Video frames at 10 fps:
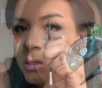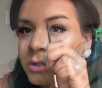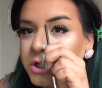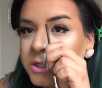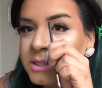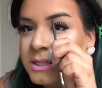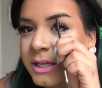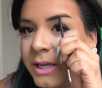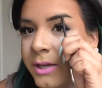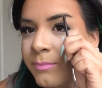So as you can
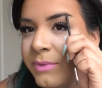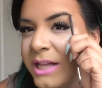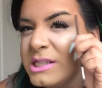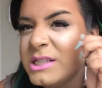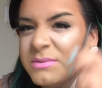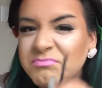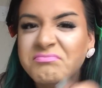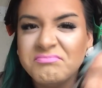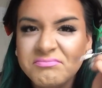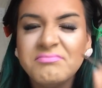see, that's
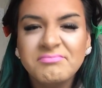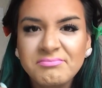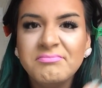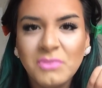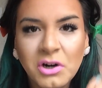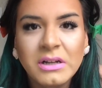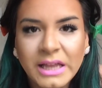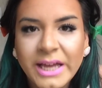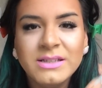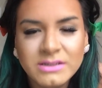more or
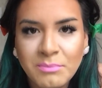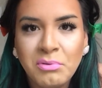less a